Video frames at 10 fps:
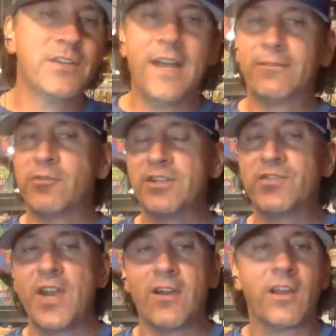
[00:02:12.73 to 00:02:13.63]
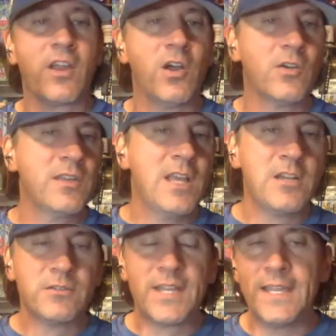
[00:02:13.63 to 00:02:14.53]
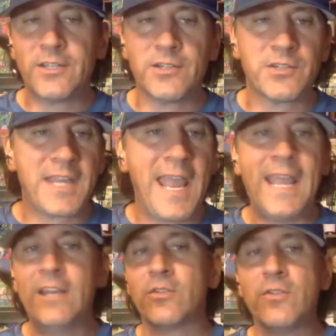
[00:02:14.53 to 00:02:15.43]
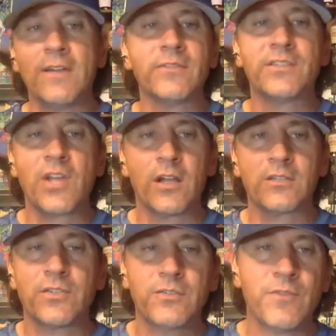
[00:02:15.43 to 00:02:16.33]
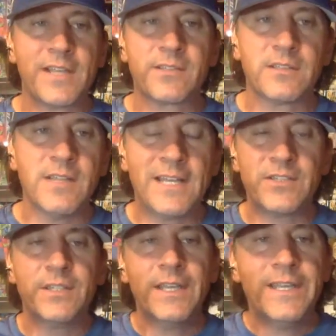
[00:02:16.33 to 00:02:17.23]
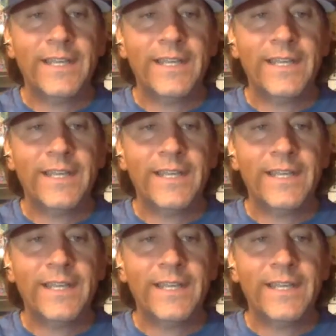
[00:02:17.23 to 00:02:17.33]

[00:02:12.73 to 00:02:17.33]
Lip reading: he'll have Chris Jericho or The Undertaker or Kane or whoever he's talking to, wrestling legend.